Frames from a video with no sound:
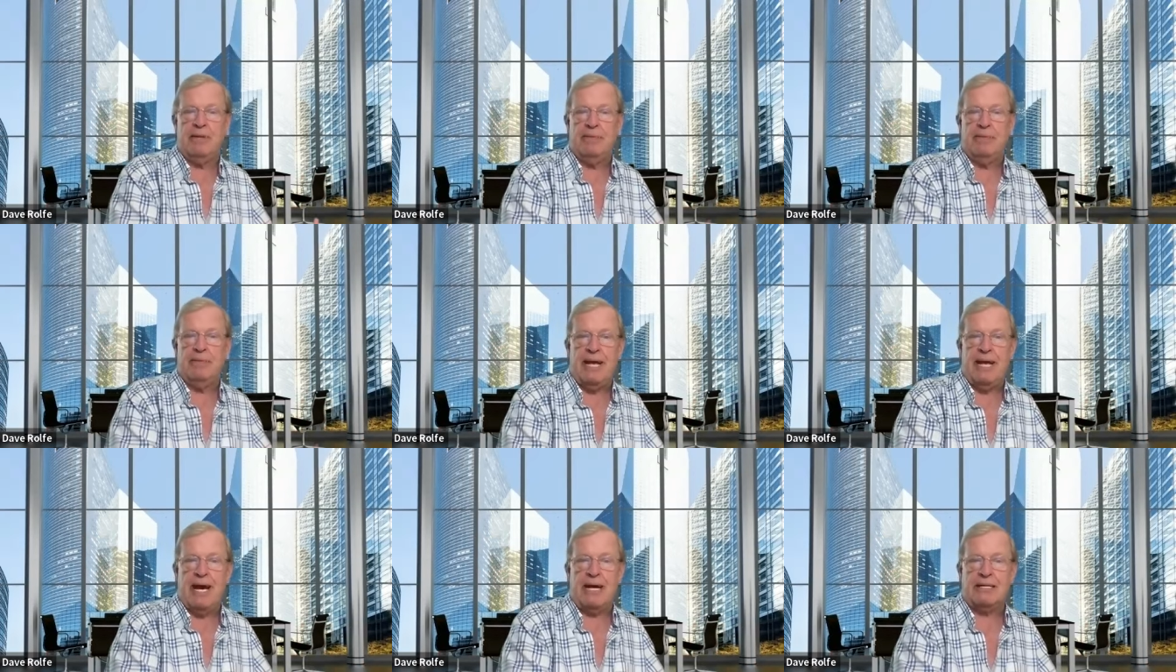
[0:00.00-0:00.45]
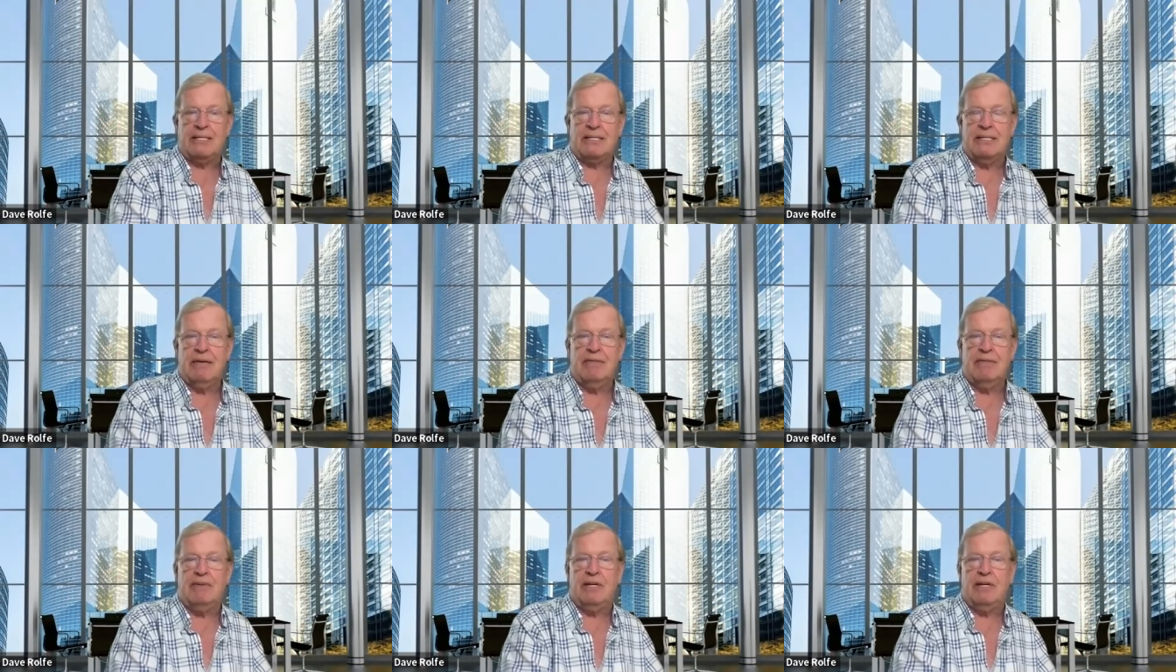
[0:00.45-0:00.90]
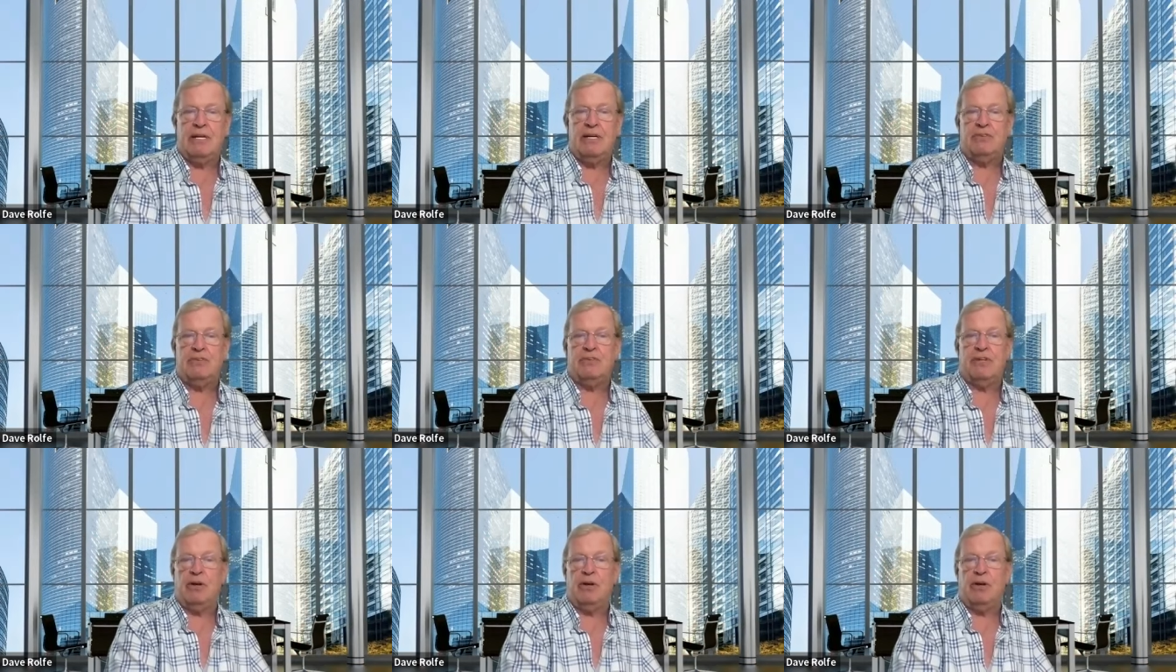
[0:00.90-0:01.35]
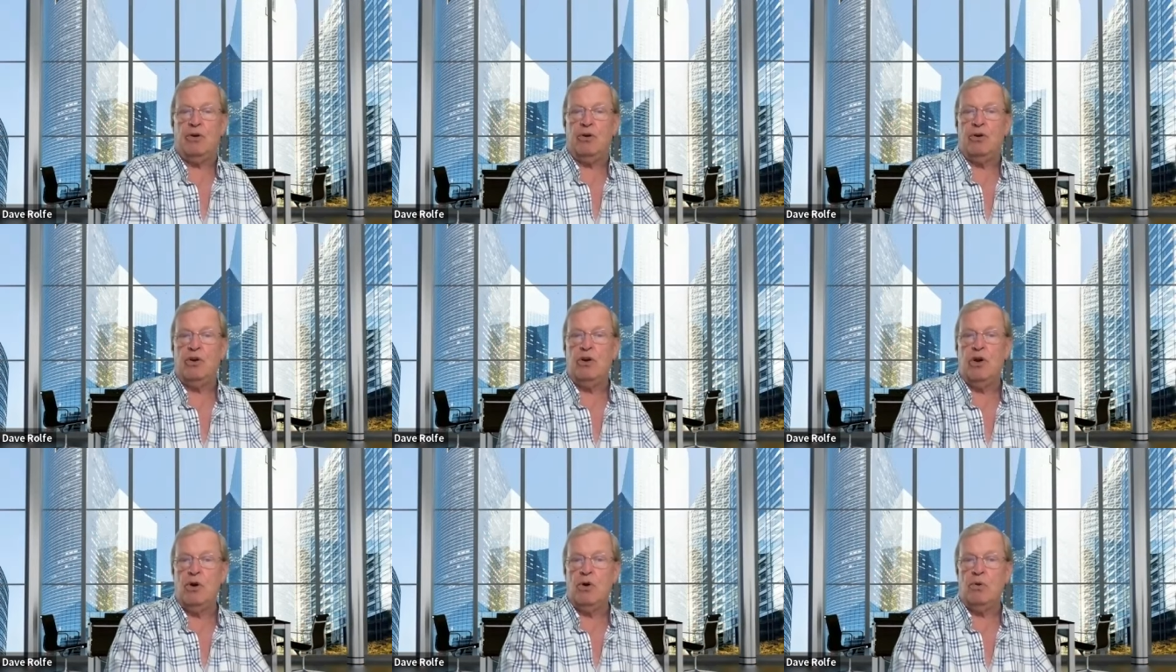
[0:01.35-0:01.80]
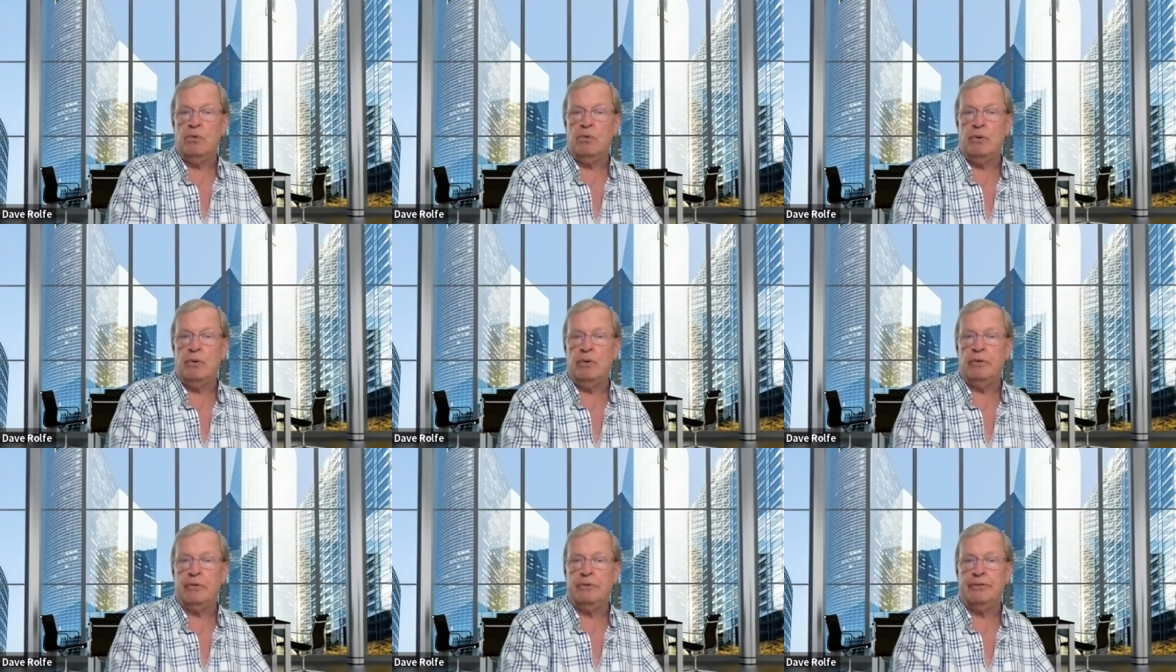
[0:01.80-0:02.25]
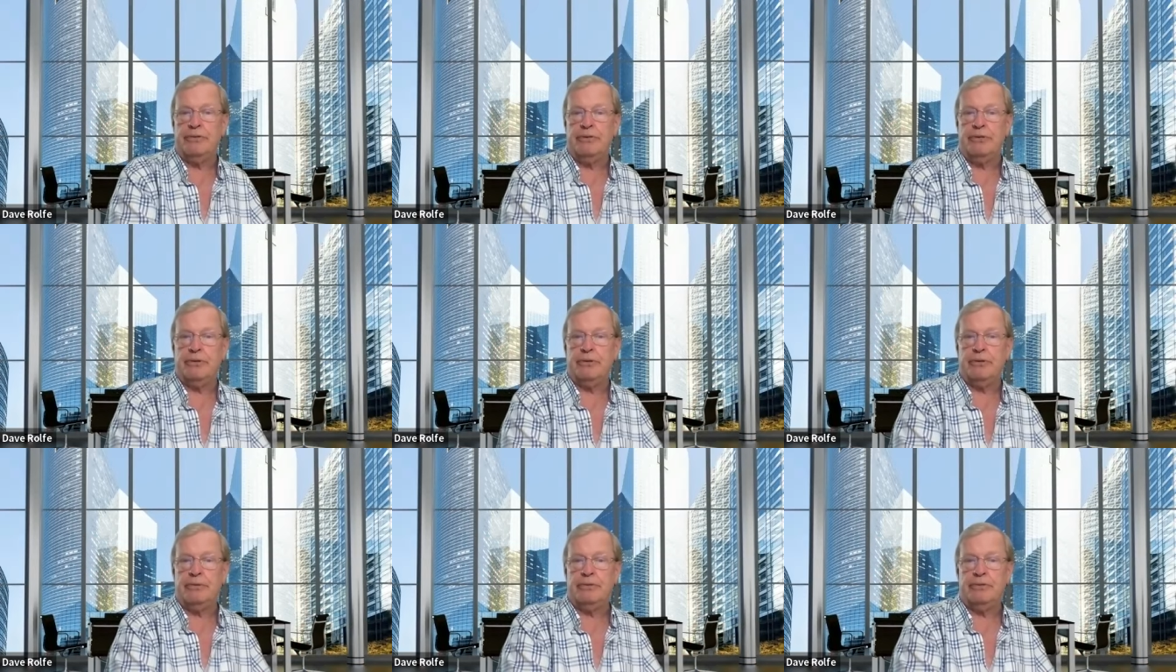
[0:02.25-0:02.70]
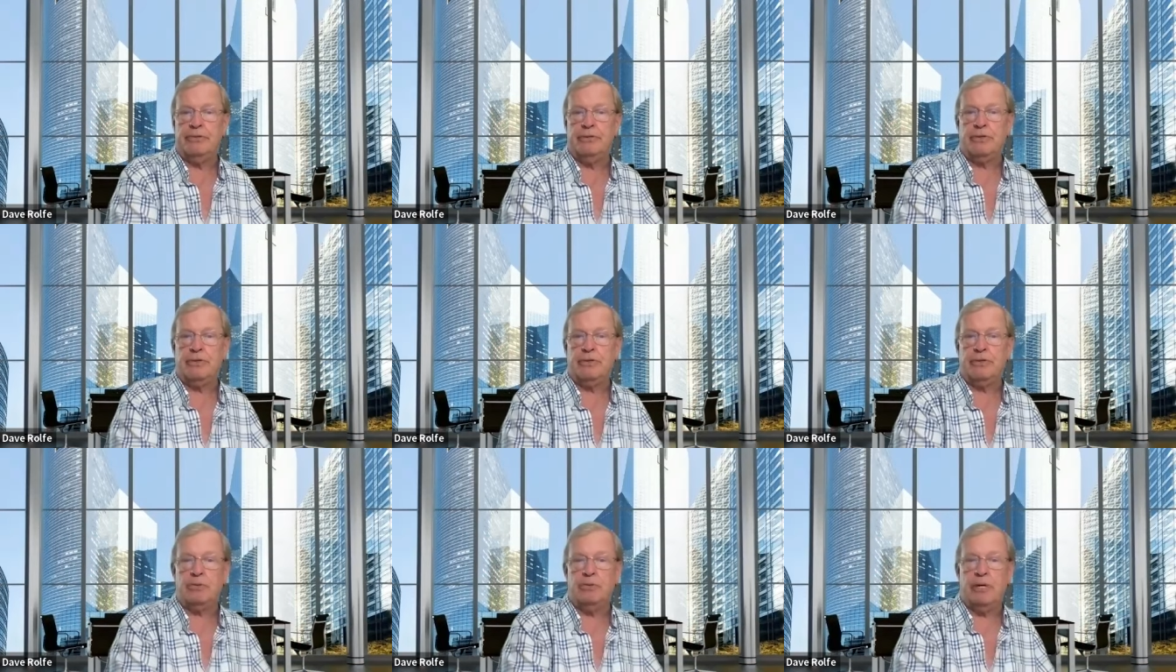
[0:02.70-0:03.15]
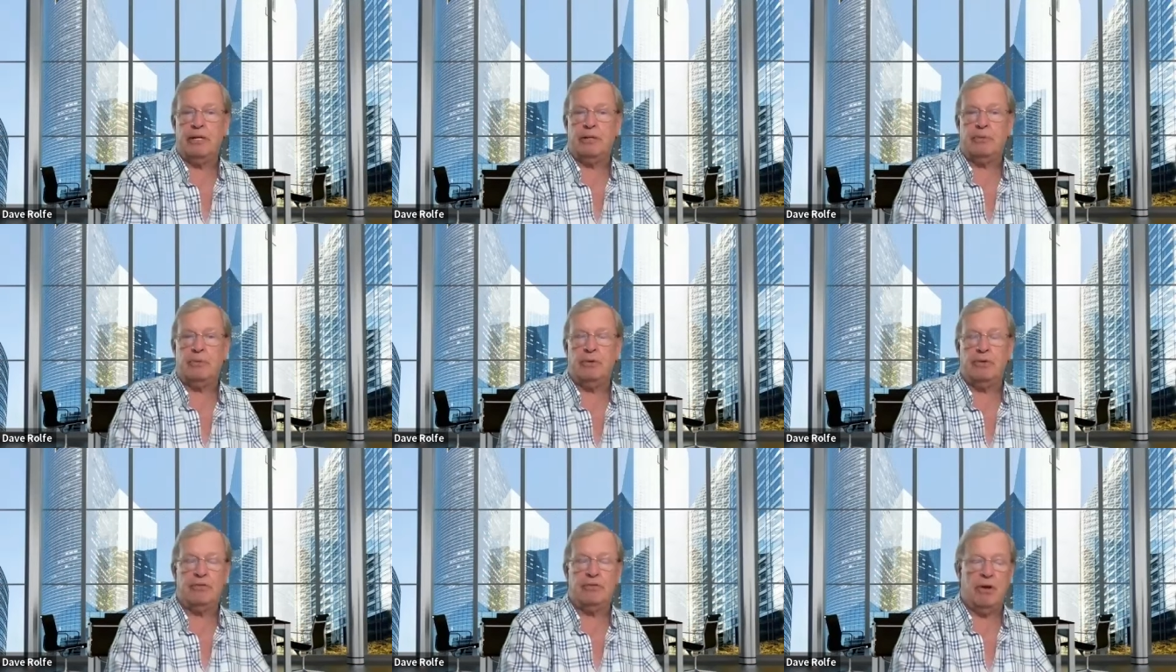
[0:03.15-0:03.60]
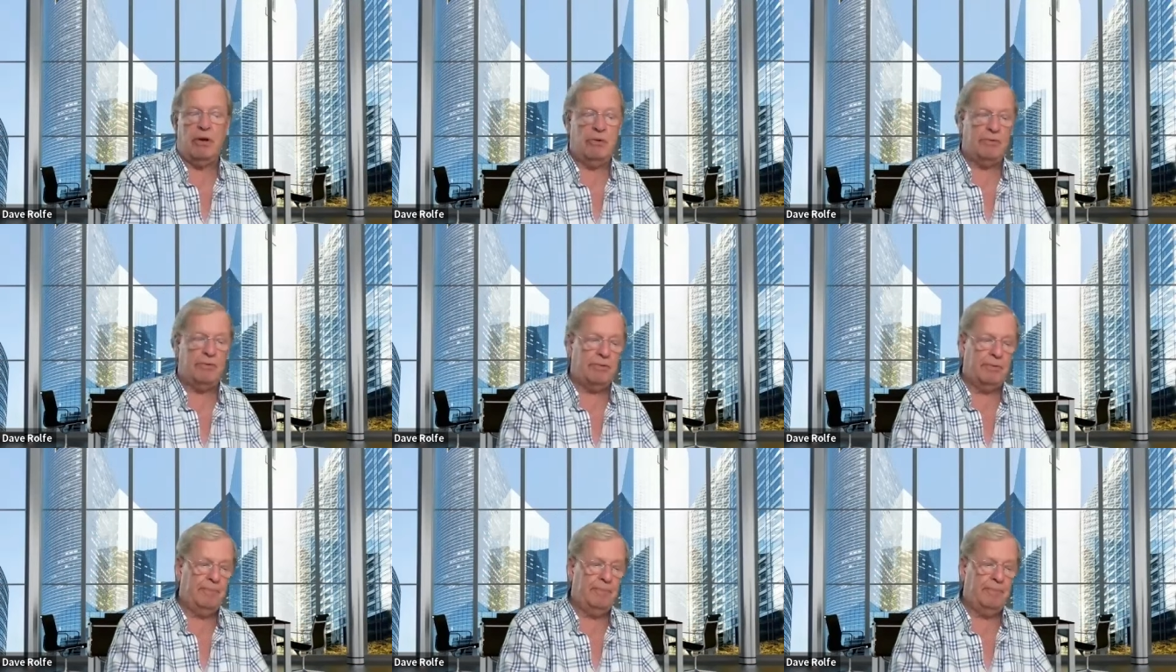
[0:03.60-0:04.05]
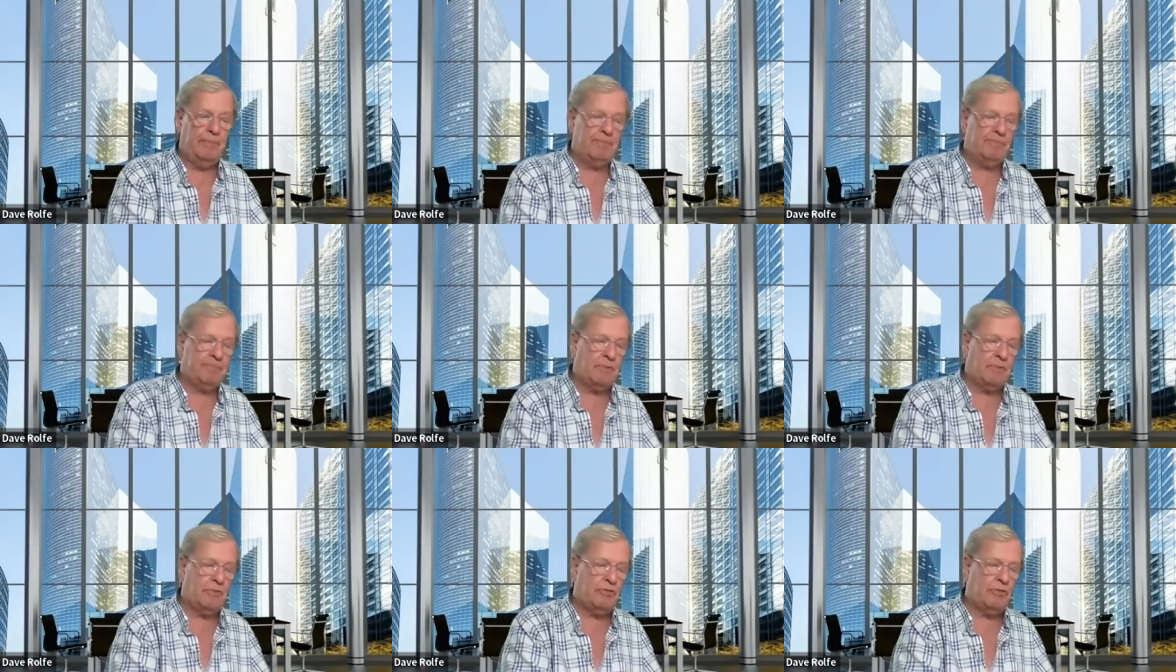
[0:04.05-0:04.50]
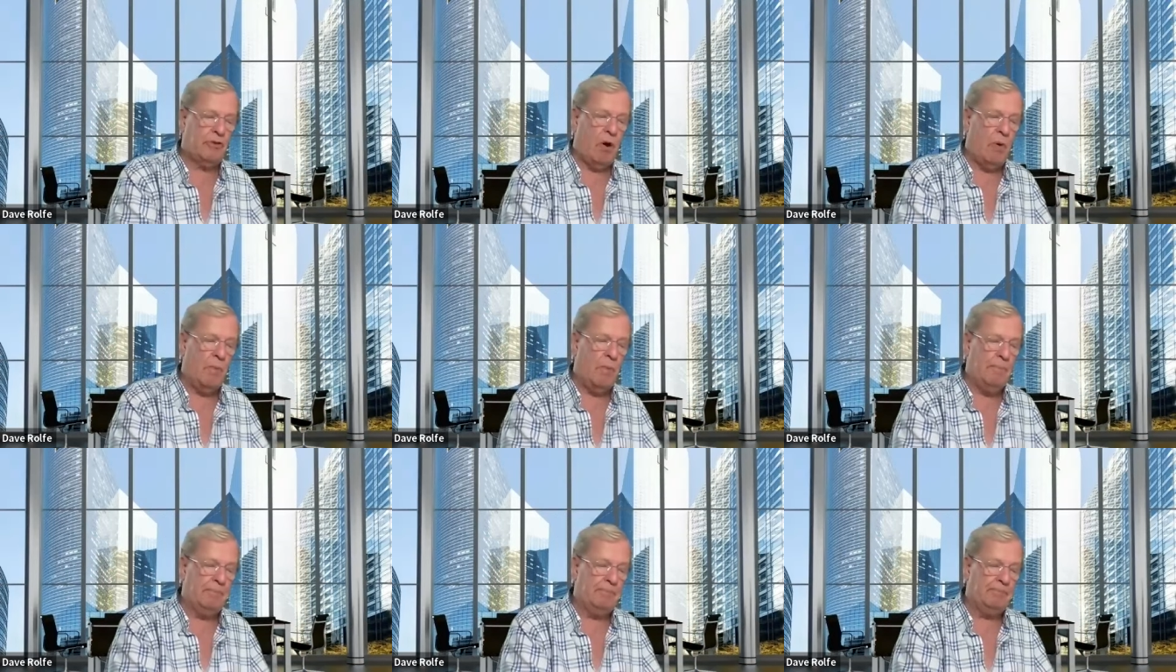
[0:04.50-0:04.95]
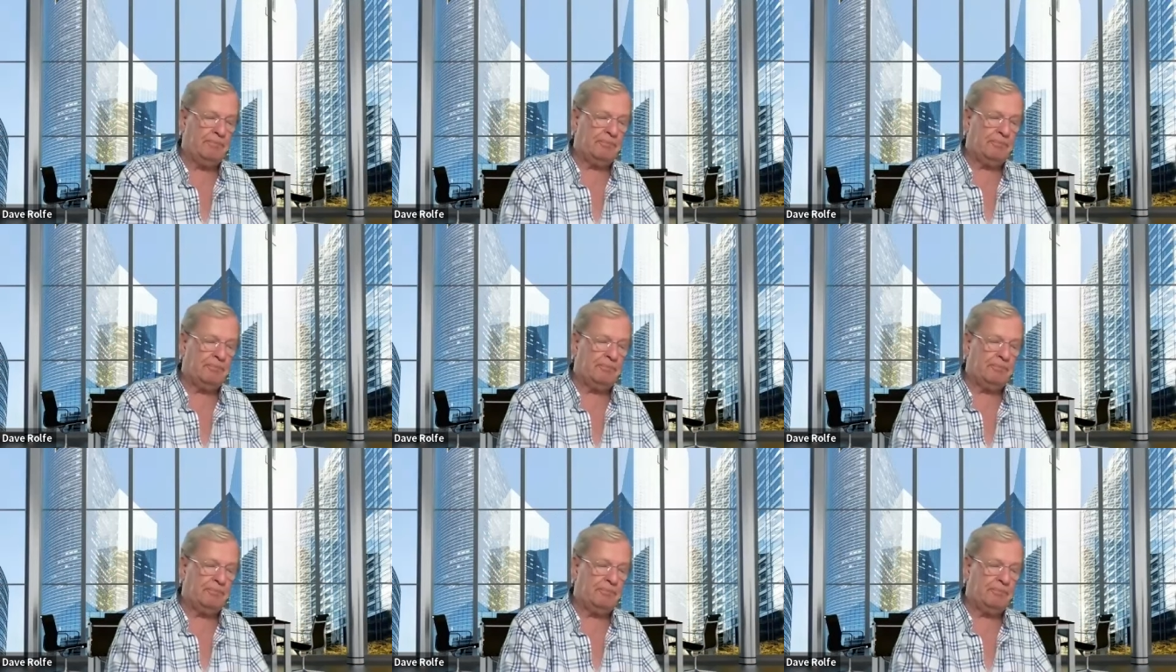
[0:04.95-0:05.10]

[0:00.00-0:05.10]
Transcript: the the activities that are known to to create the results. So